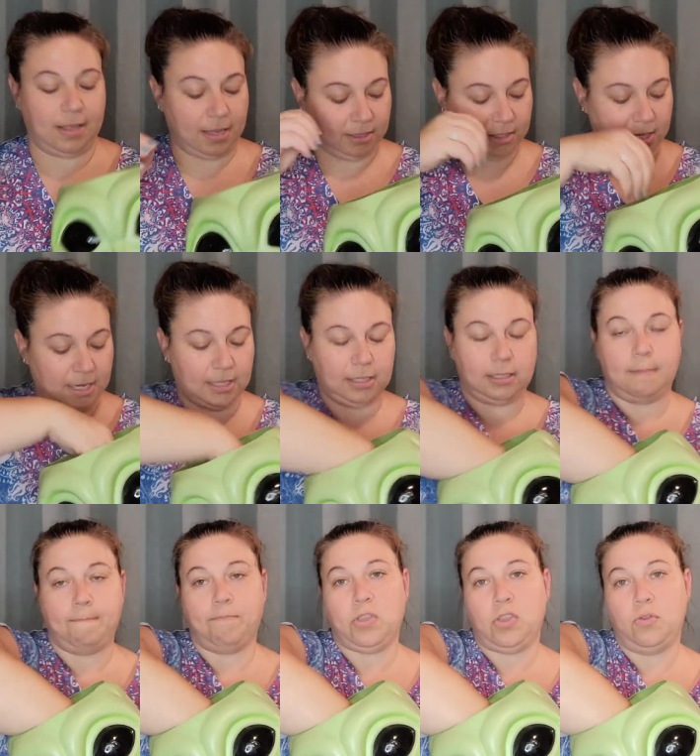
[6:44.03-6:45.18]
this is
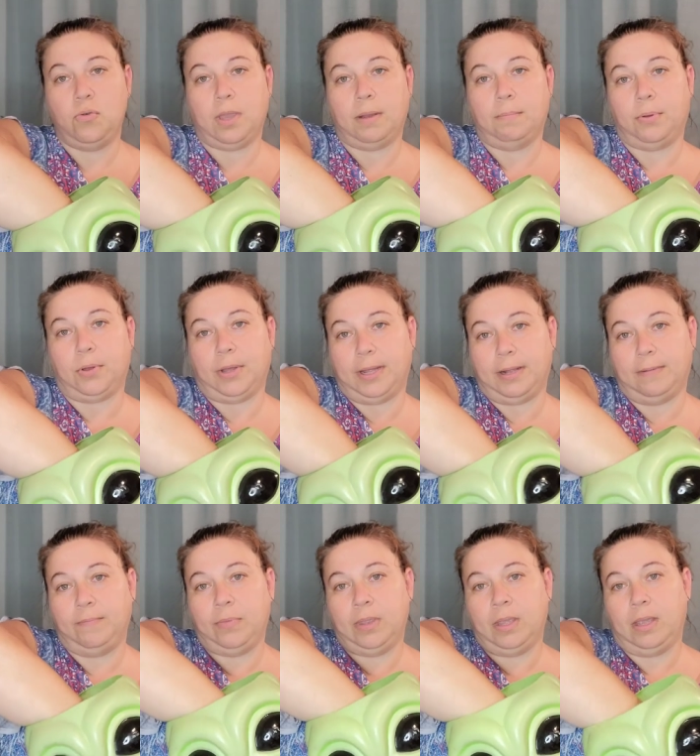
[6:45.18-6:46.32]
you can put,
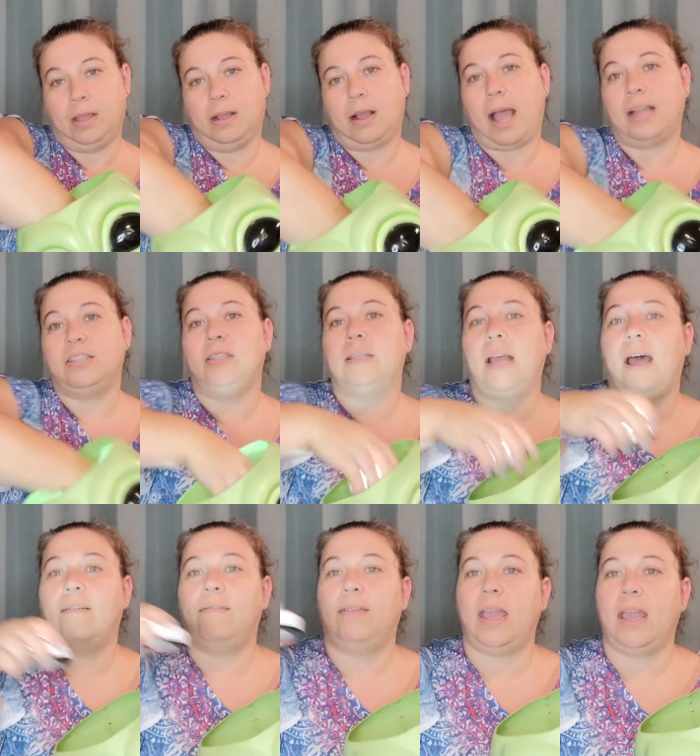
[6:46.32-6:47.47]
I just
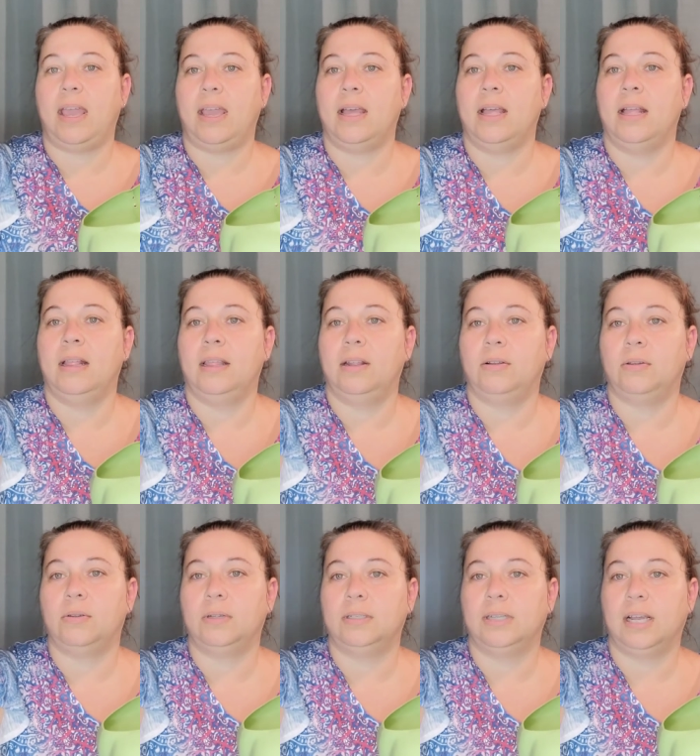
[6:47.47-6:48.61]
have a
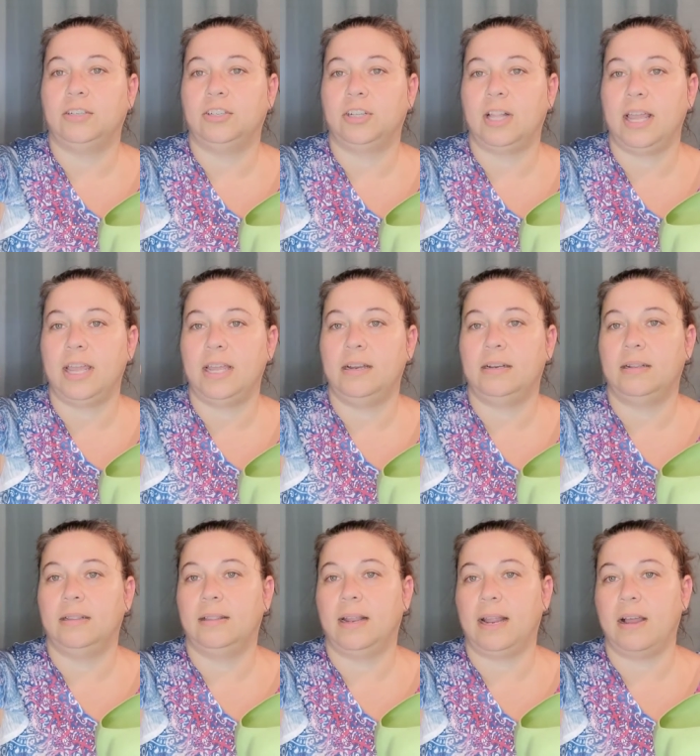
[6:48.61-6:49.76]
little touch light
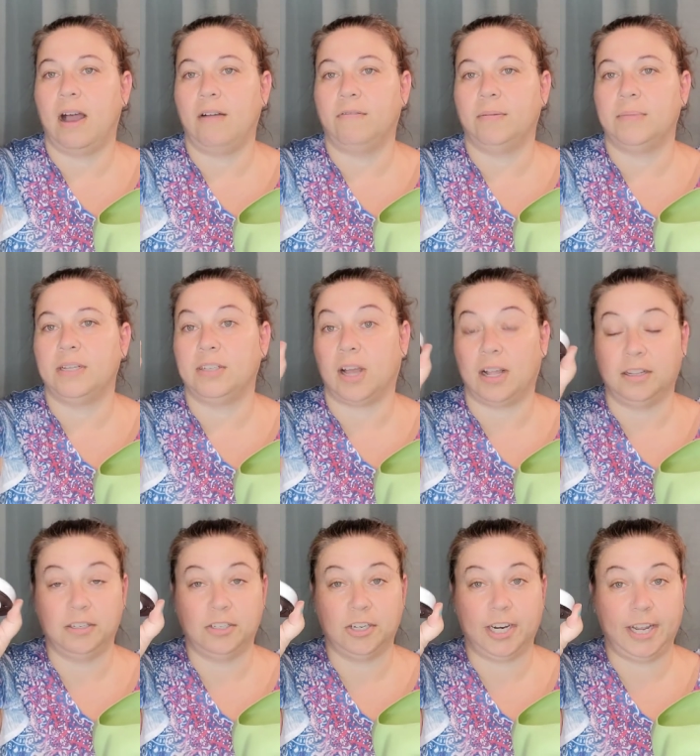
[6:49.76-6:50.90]
that I got from the
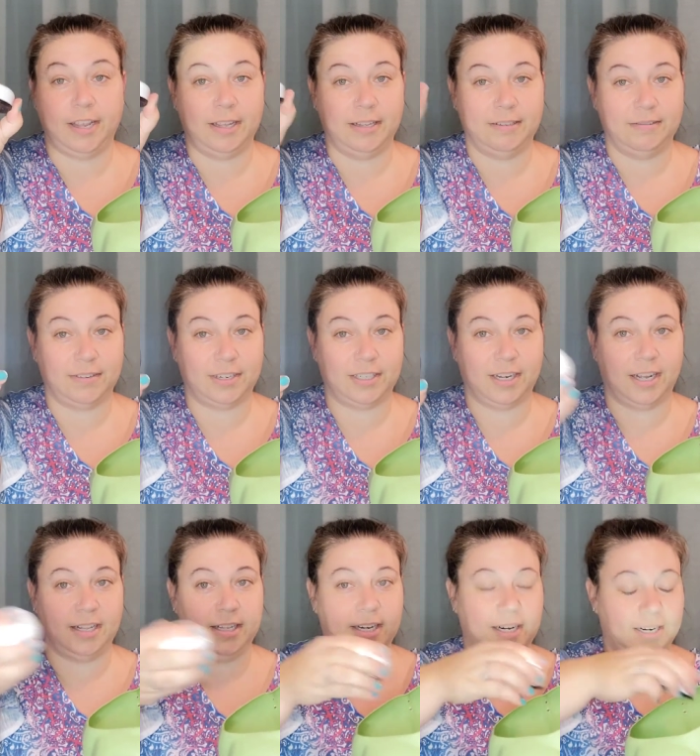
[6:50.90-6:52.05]
Dollar Tree for a
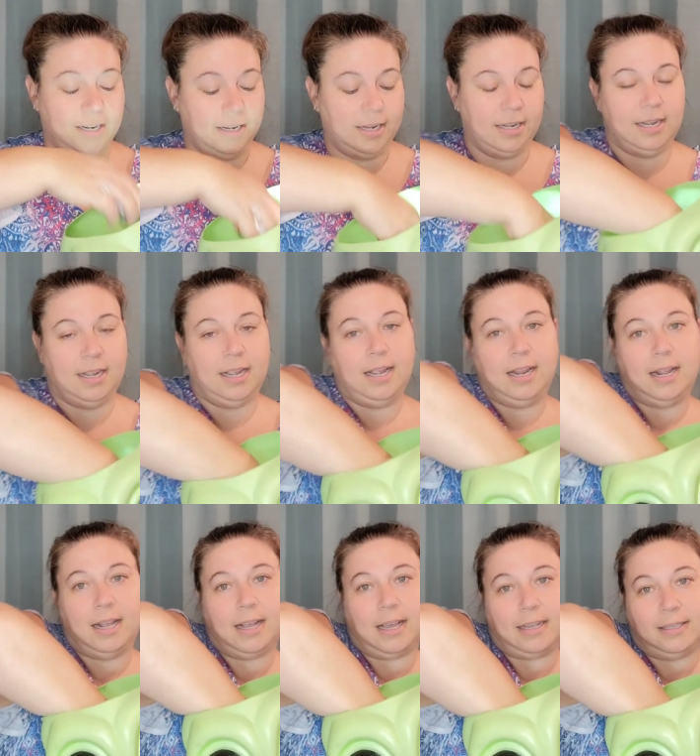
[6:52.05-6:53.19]
dollar.
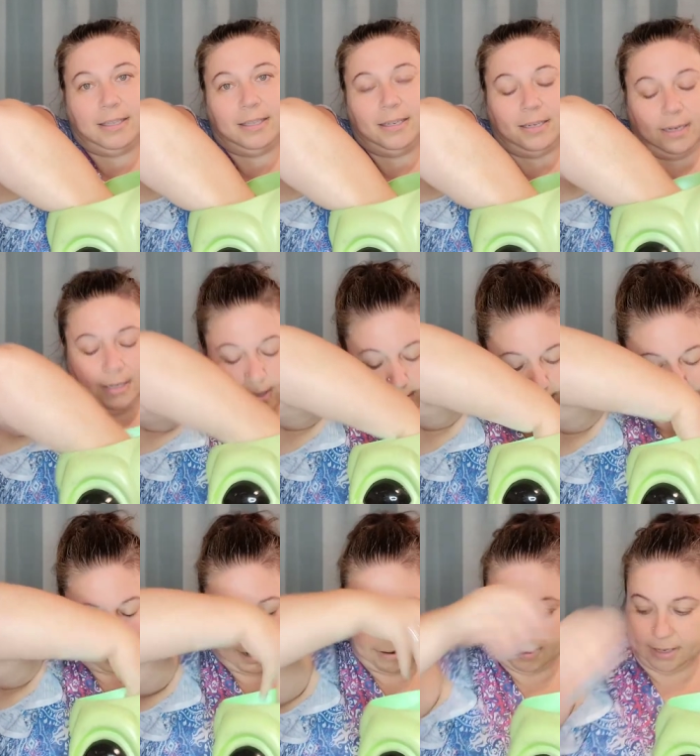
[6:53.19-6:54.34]
I stuck this
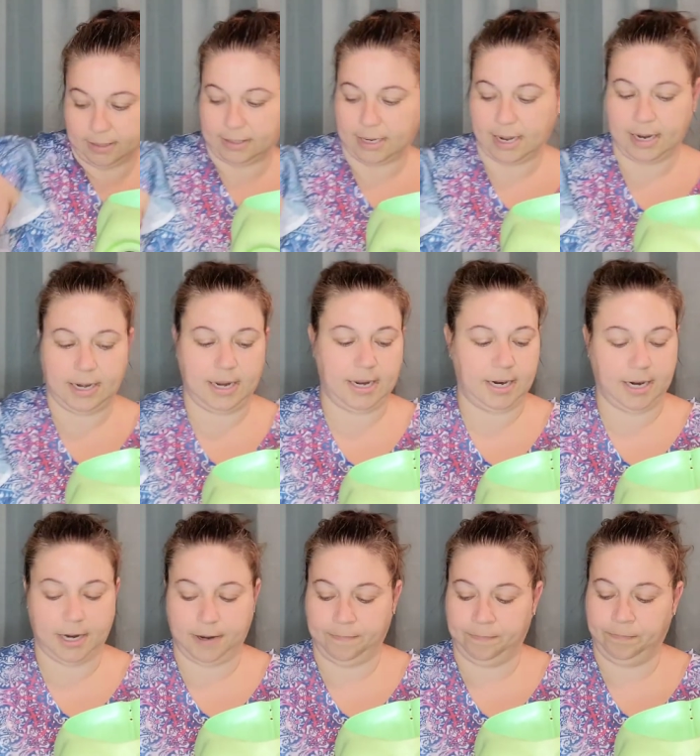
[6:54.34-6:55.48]
down inside
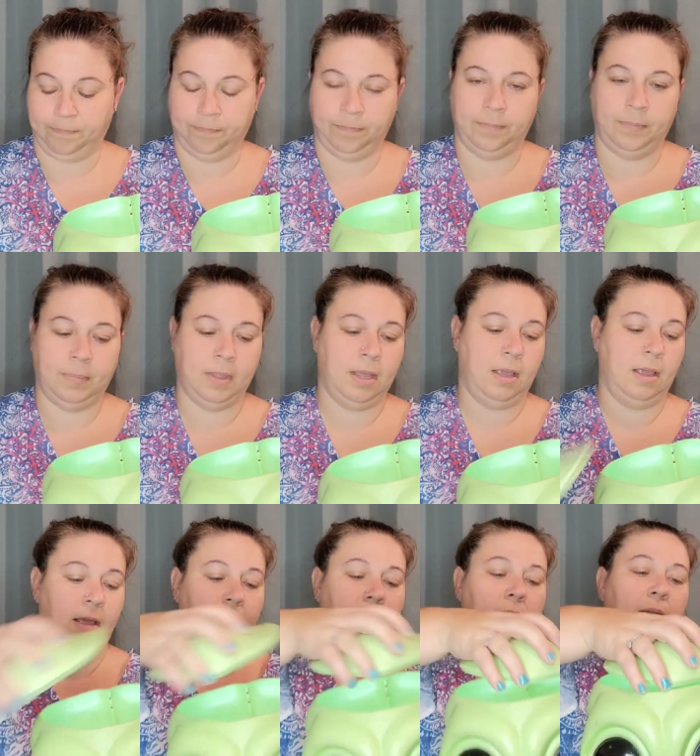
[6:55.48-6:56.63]
here,
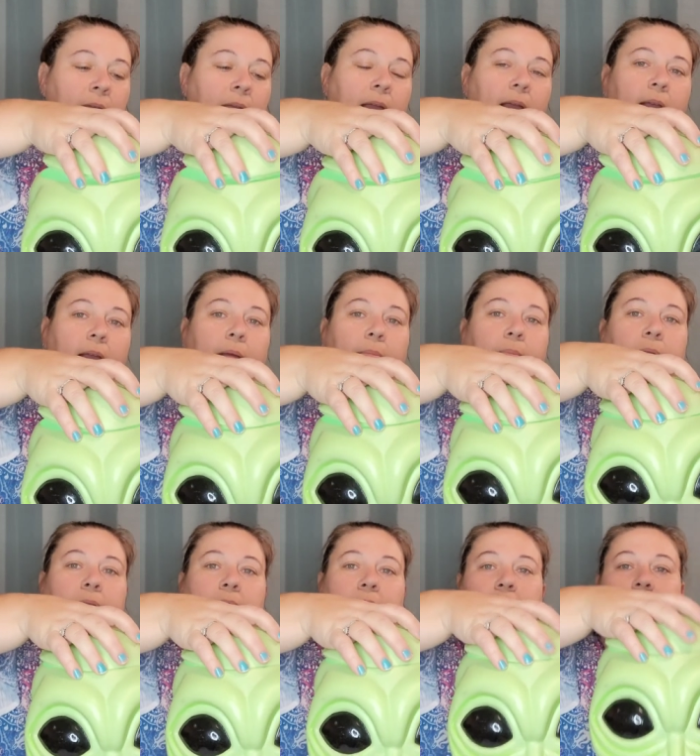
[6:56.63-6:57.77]

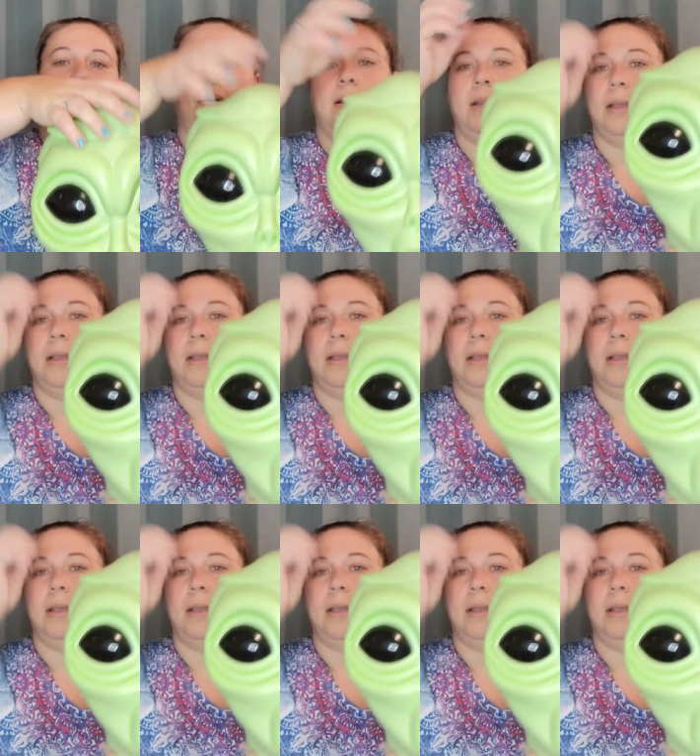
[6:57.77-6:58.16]
put the lid on